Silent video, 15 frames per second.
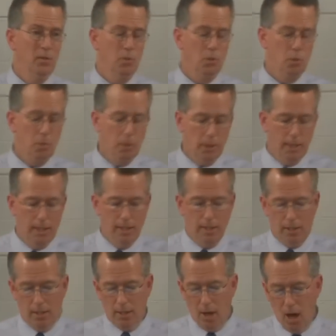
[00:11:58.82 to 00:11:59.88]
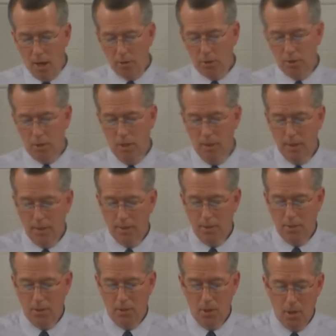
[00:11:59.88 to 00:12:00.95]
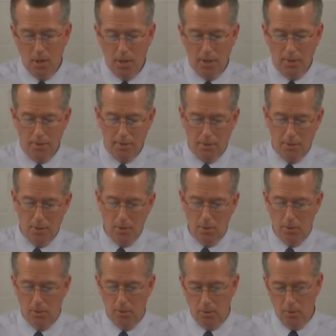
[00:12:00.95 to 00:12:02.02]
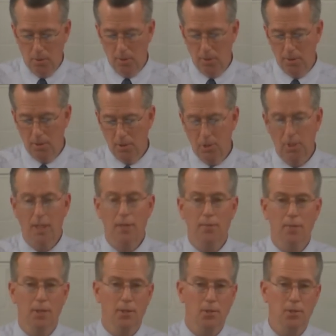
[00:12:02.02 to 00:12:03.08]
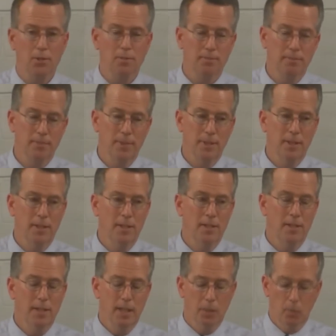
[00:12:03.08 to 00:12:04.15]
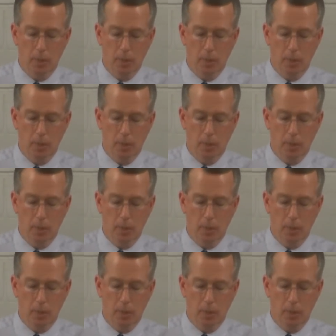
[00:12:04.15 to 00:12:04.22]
was really contrary to God until the Lord saved us. And